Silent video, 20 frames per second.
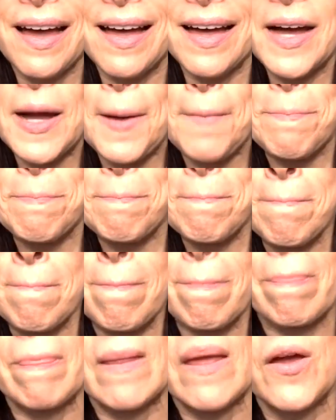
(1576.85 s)
Um,
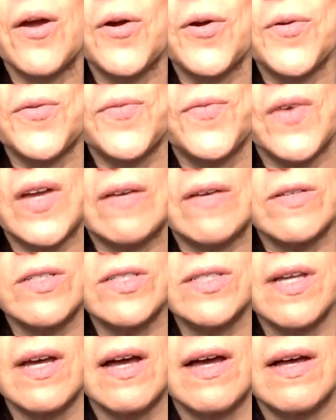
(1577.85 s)
her favorite
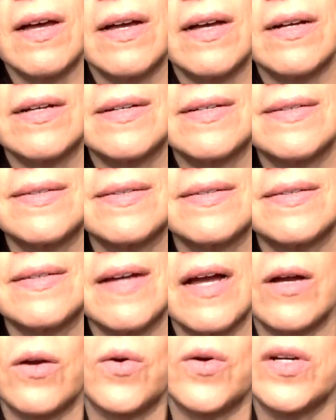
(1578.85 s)
song
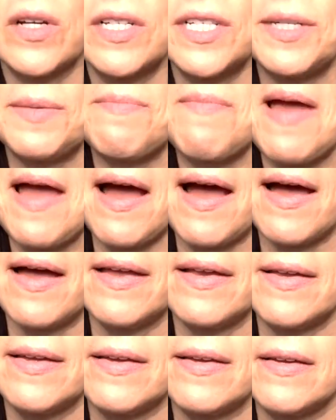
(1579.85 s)
according to
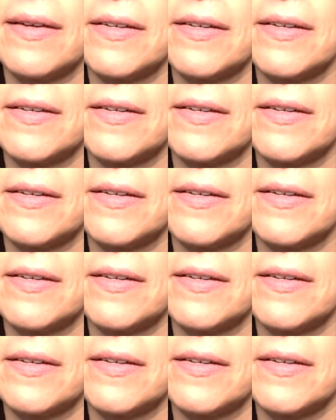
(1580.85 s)
Matt,